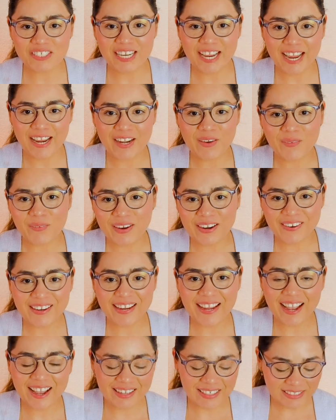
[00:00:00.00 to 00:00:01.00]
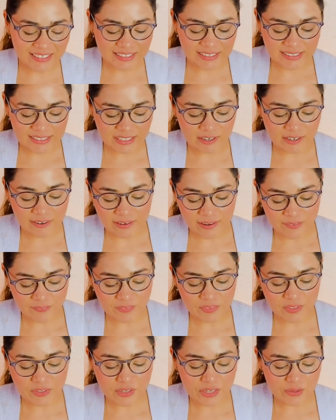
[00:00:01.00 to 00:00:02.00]
January. How did you start
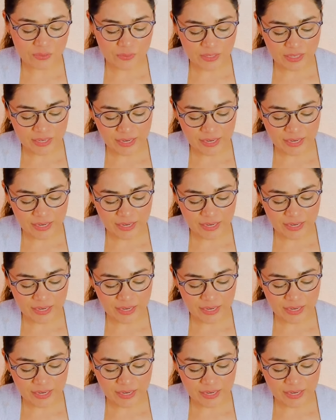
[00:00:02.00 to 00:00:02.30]
off the new